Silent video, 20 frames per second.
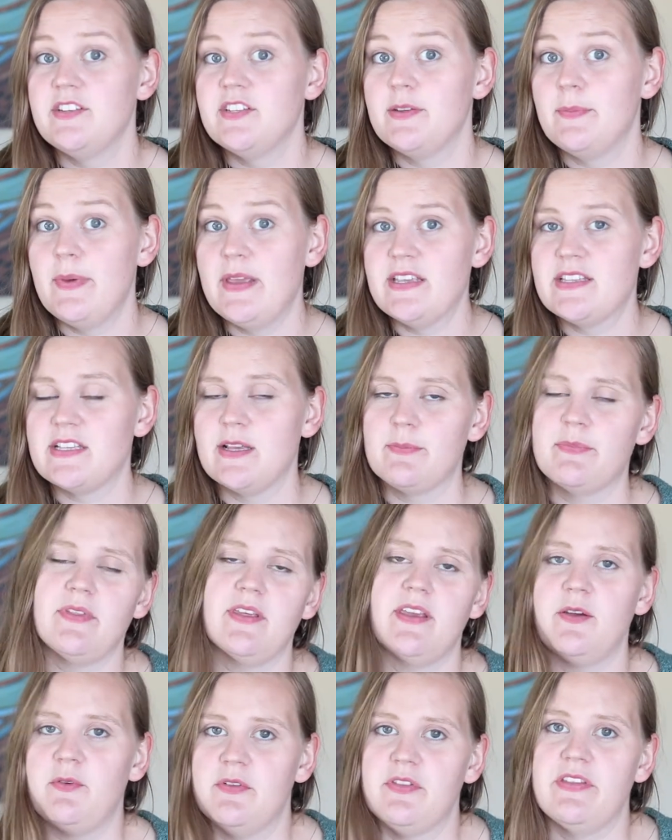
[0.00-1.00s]
to make
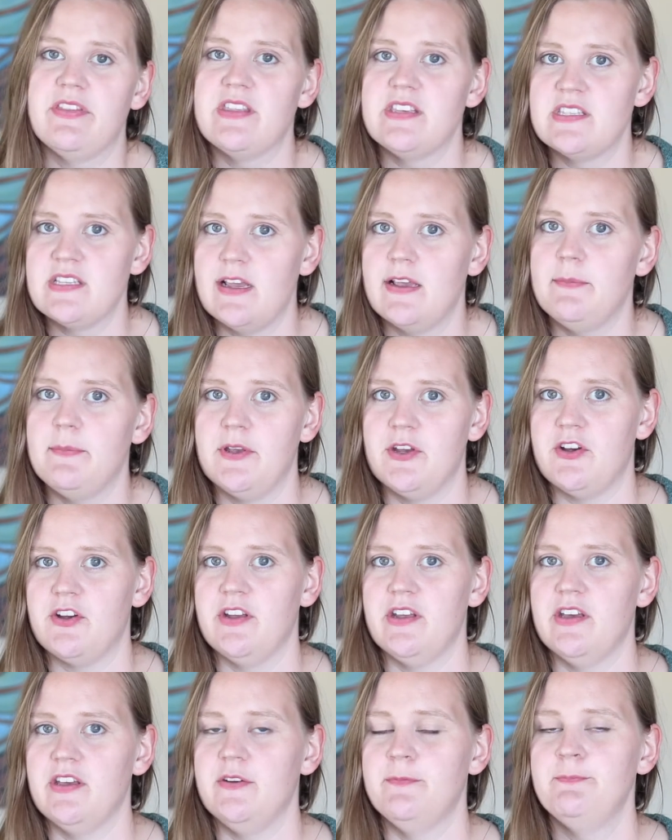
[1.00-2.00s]
something within this time
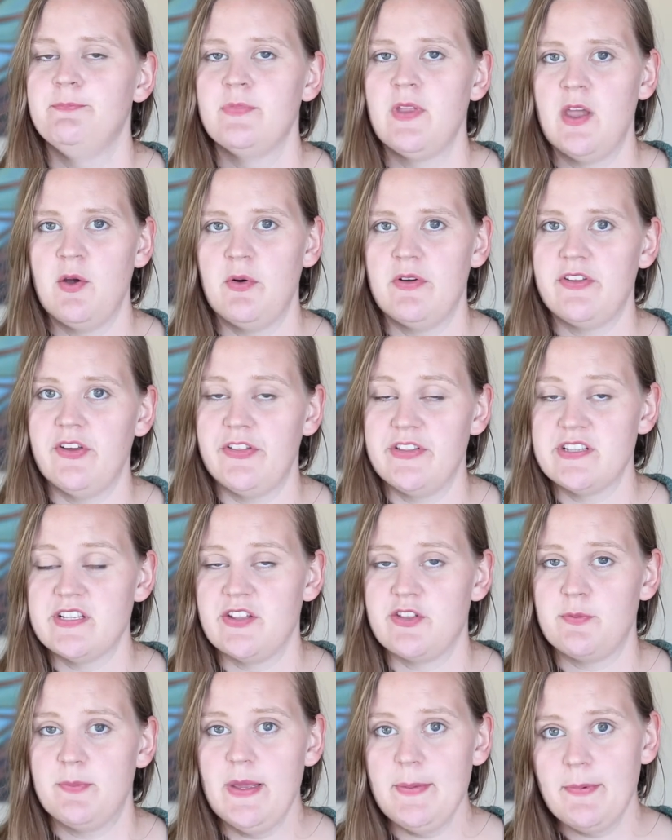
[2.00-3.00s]
period with all these
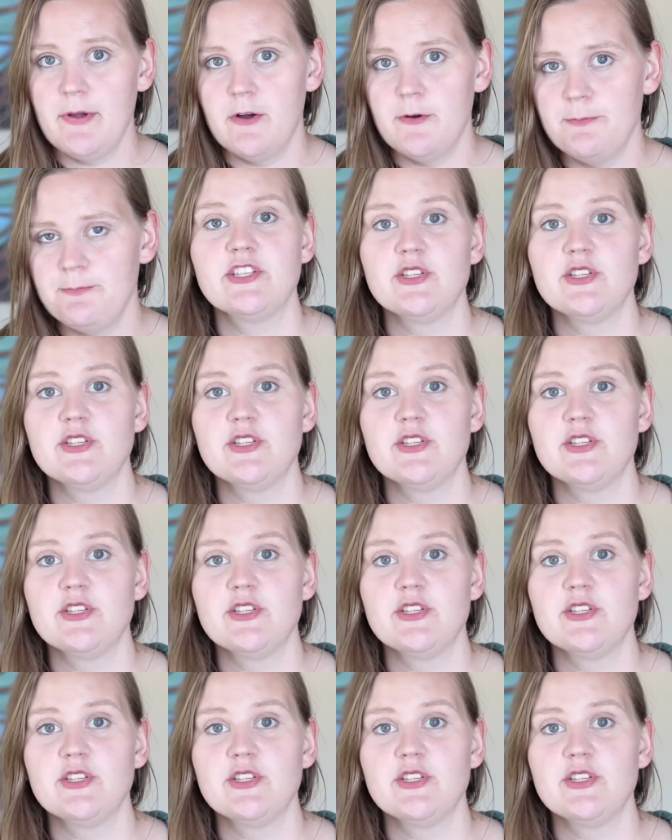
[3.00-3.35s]
other people.